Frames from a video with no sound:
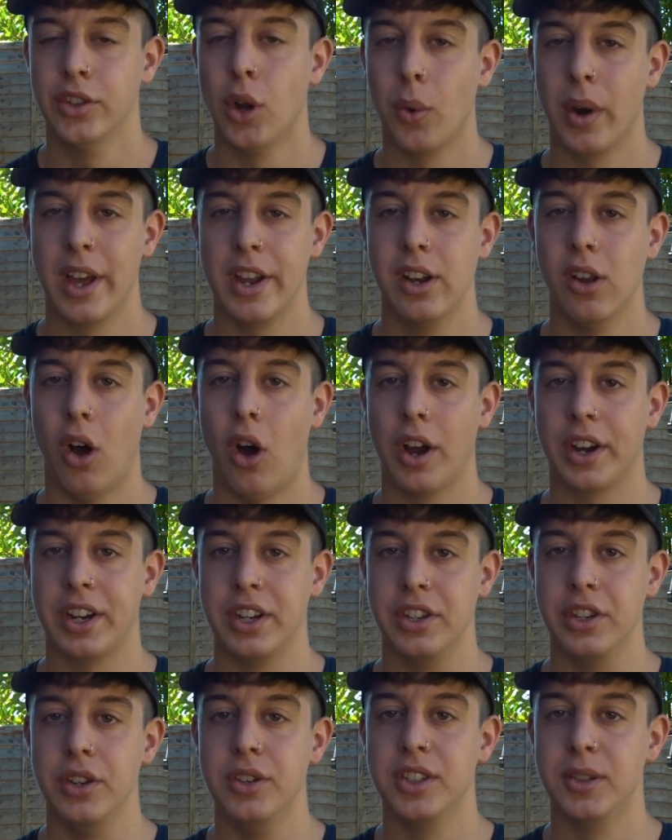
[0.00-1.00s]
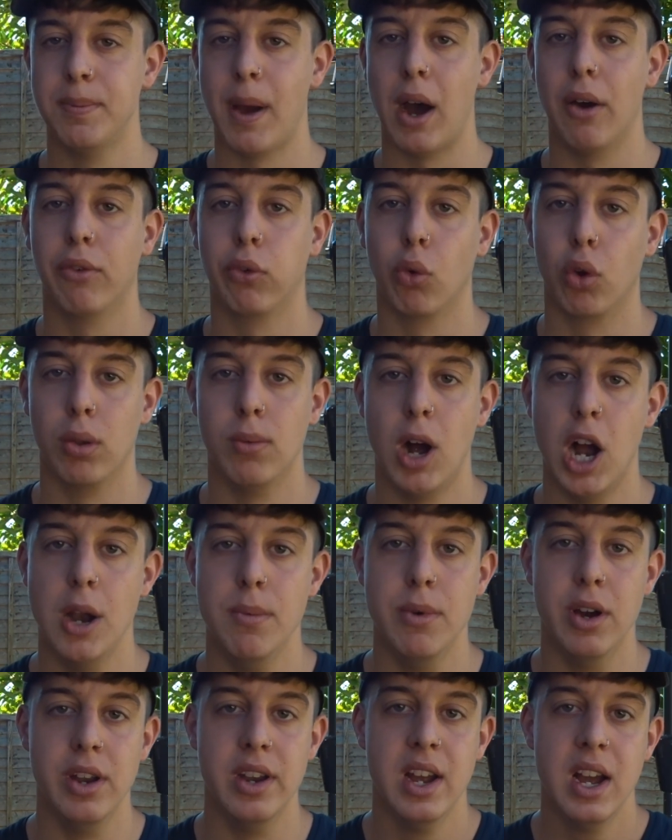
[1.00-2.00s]
not really a lot I can use the belt for at the
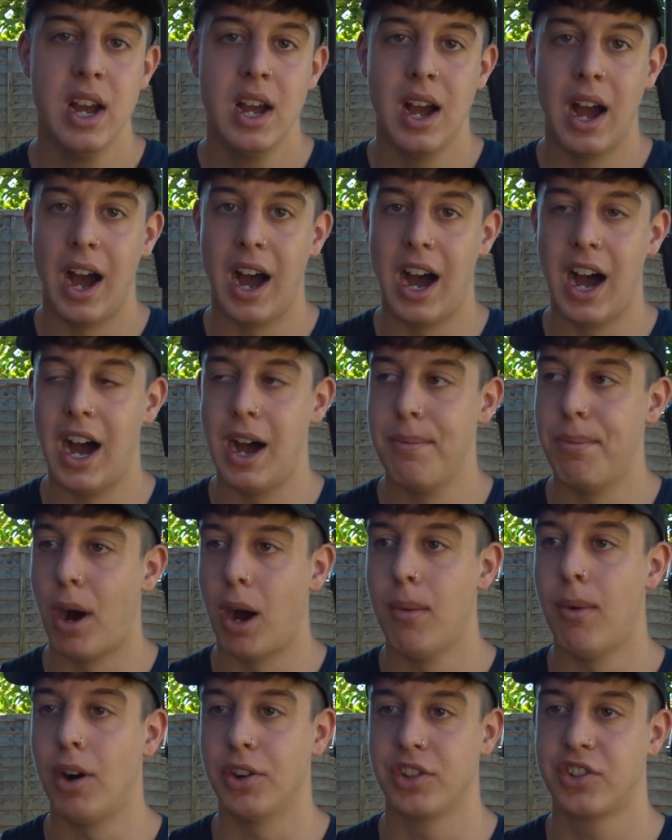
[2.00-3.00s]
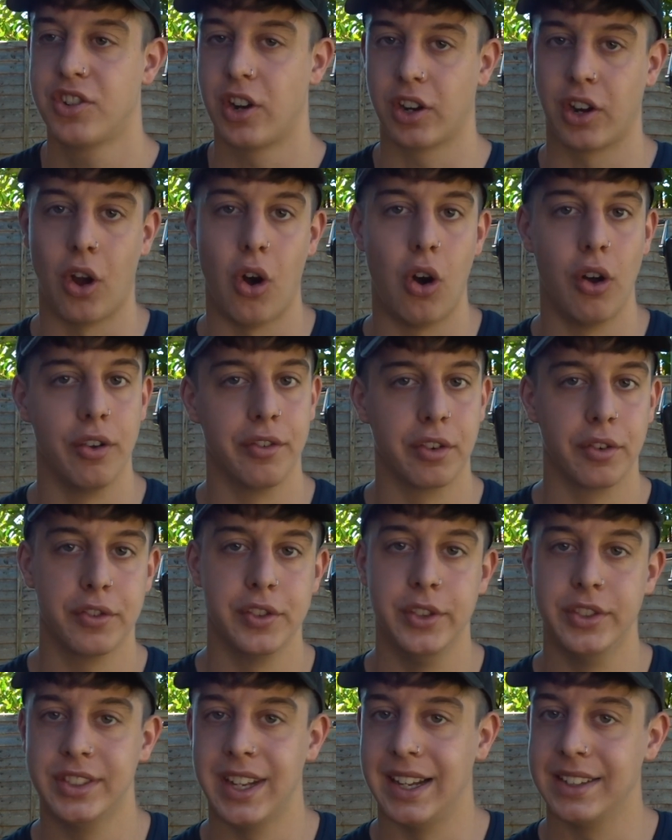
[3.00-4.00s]
moment, but I might just chuck it on for a
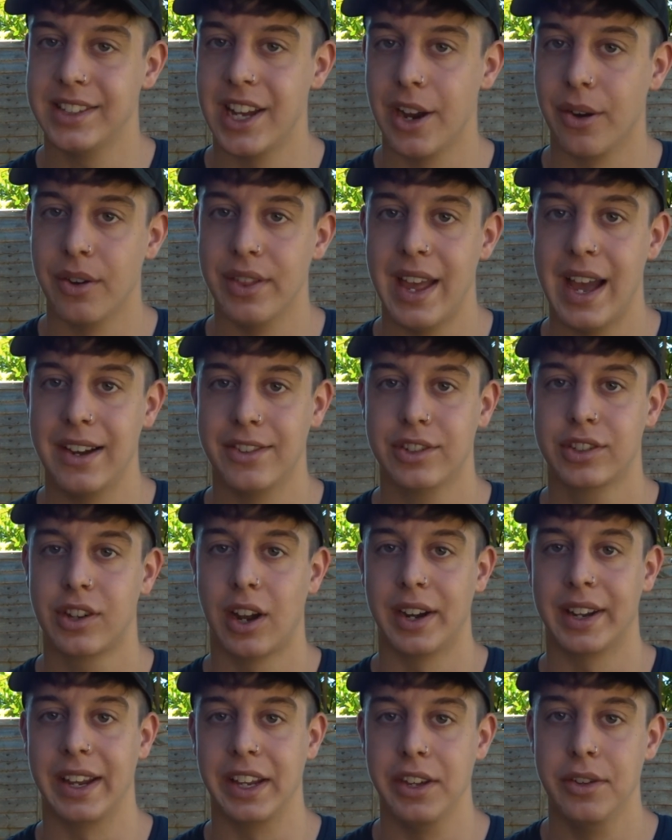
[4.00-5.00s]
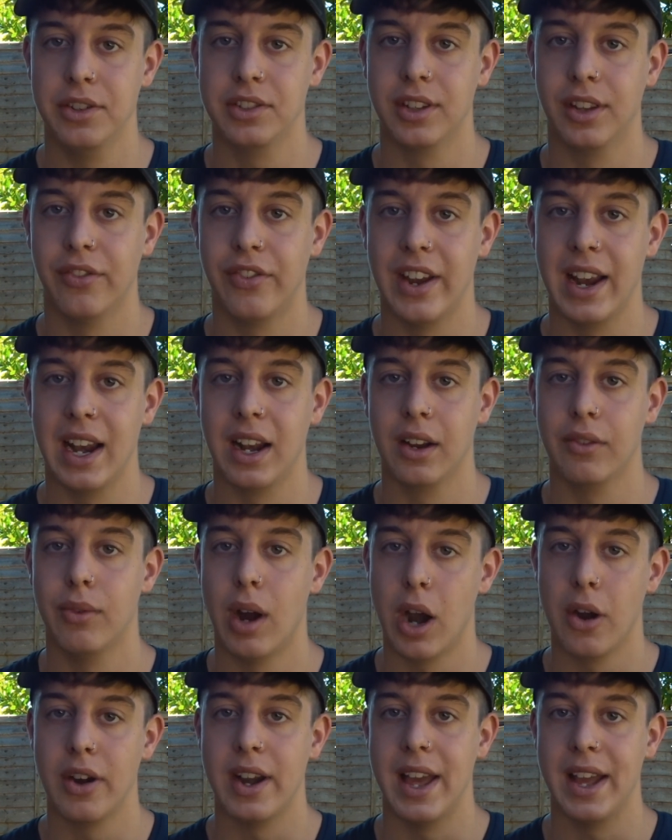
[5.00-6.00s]
few sets here and there, just kind of get used to the feeling of
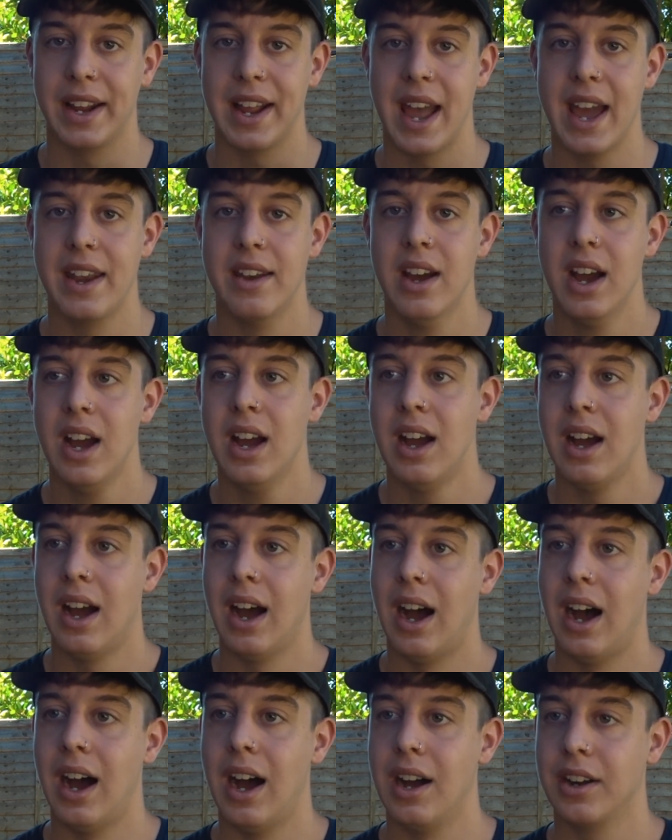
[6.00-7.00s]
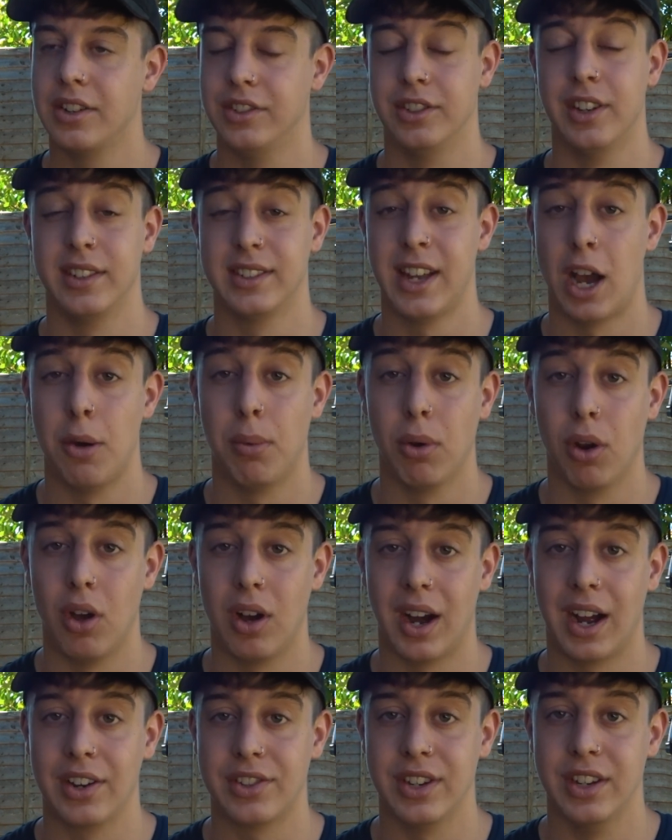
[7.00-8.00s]
wearing it again. because it does help a
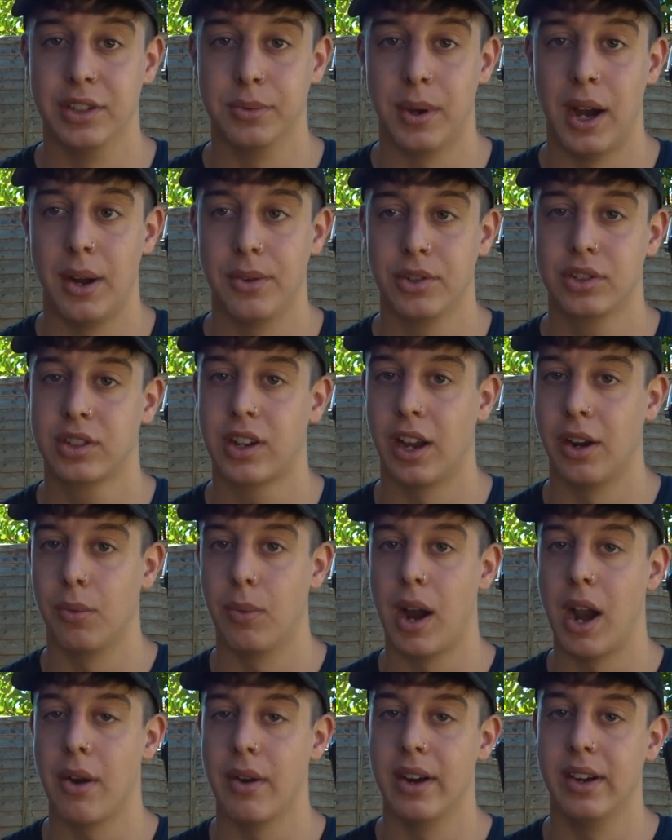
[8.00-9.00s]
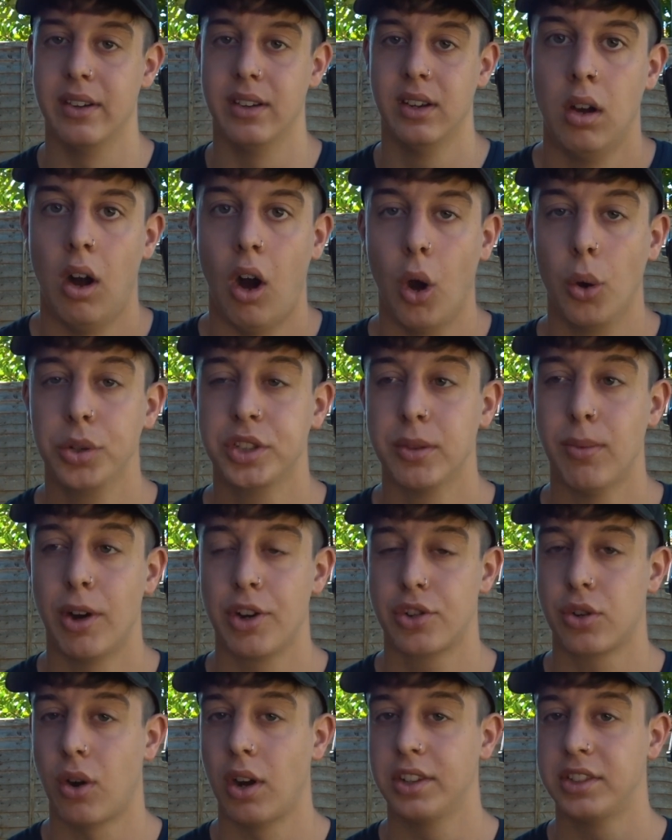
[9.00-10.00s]
lot actually as well, just to kind of wear in. I also
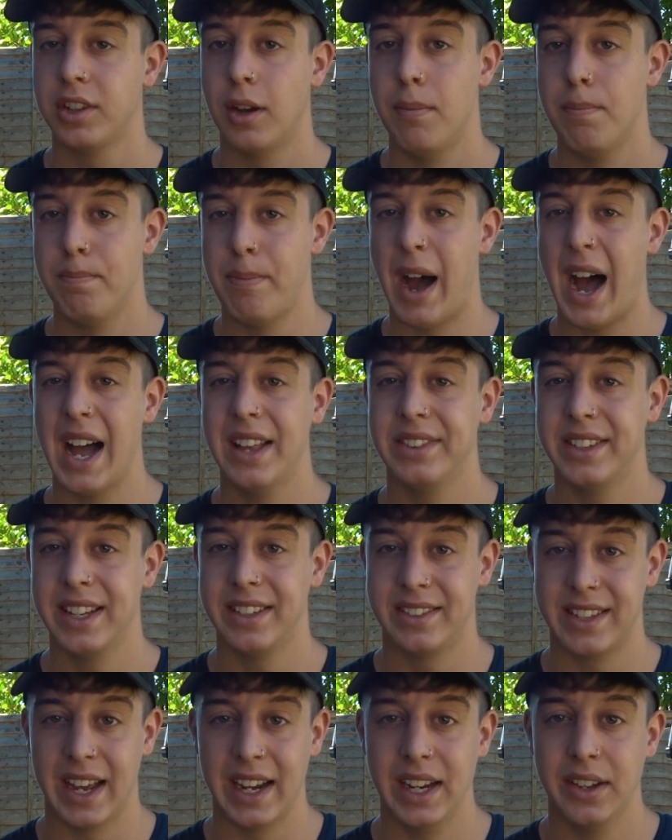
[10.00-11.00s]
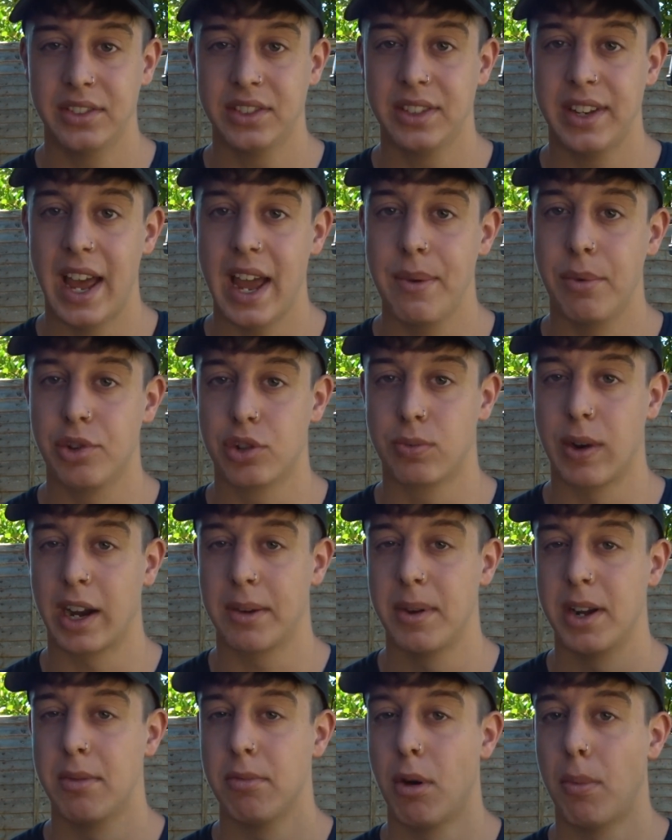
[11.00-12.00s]
might try some banded deadlifts today, which is
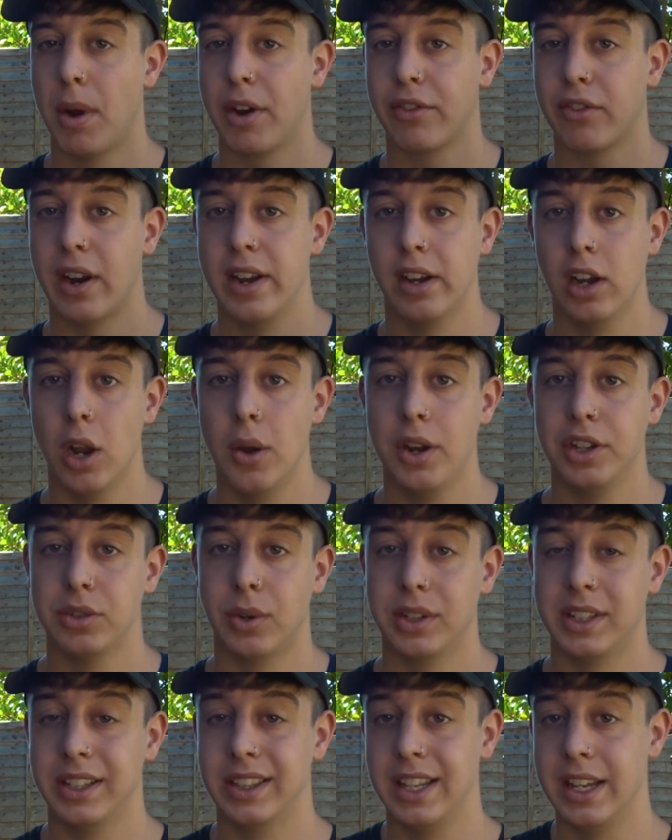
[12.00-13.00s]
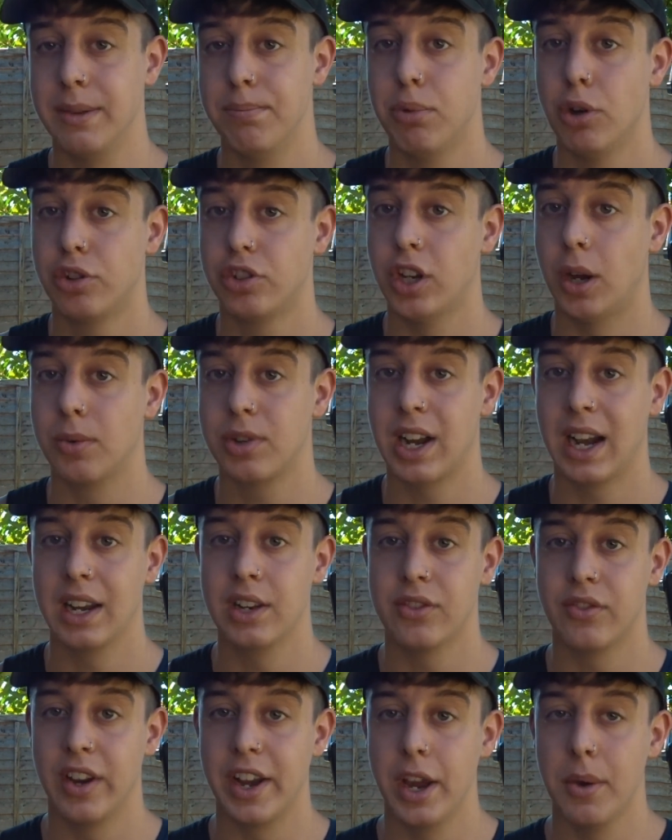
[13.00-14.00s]
recommended by my friend Lewis, who I did the push-up
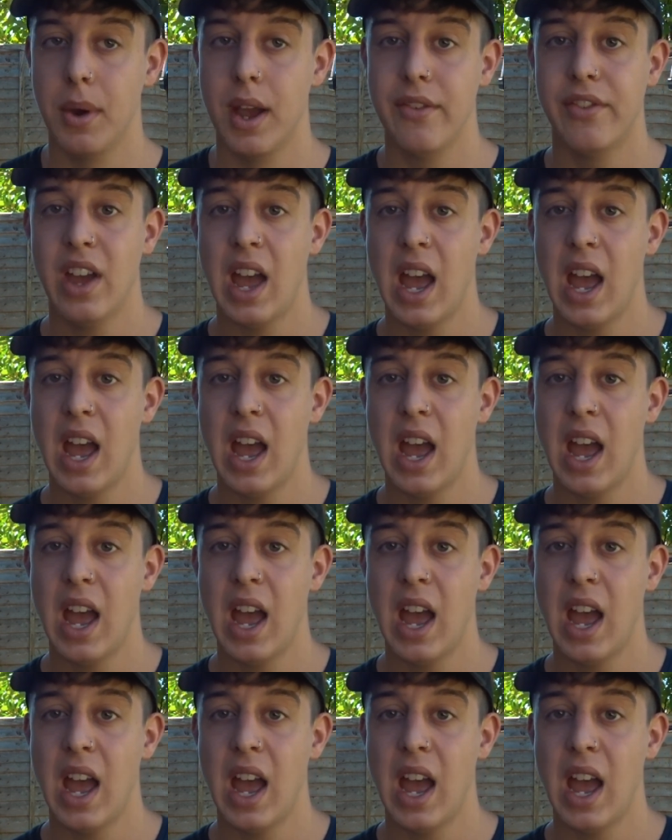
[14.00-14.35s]
challenge video with.